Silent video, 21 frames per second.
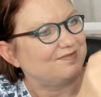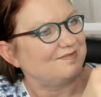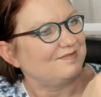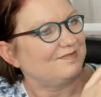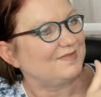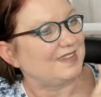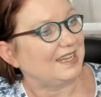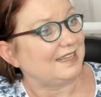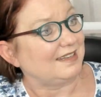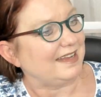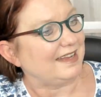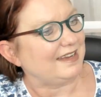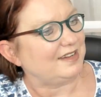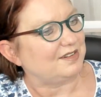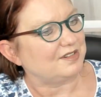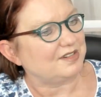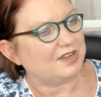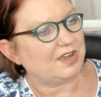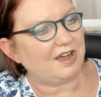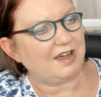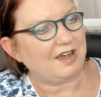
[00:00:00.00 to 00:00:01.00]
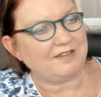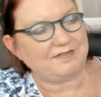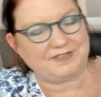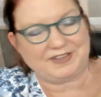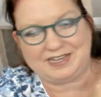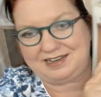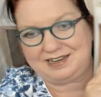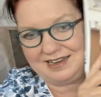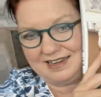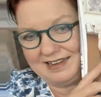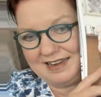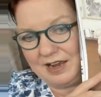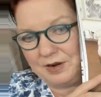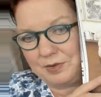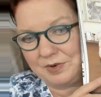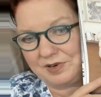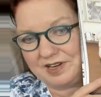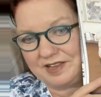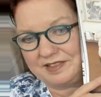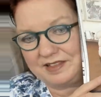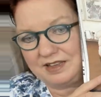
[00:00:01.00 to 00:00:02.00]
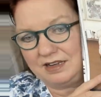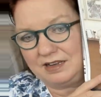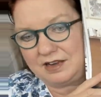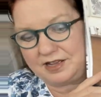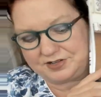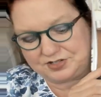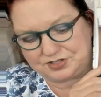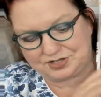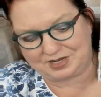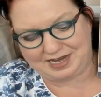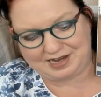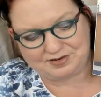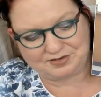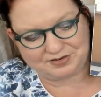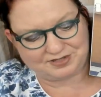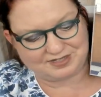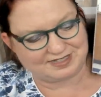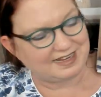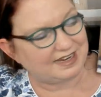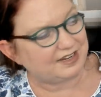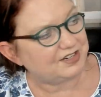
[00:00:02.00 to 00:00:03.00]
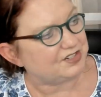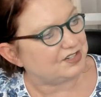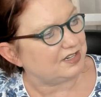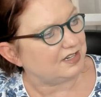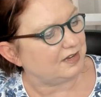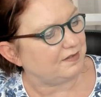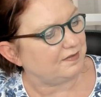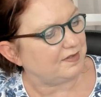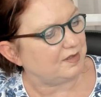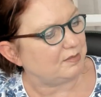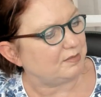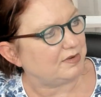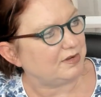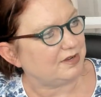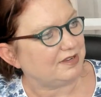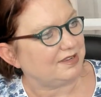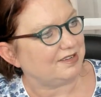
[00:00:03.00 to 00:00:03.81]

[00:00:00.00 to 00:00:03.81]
Layered coffee. And now we're in the lunch counter section of the book.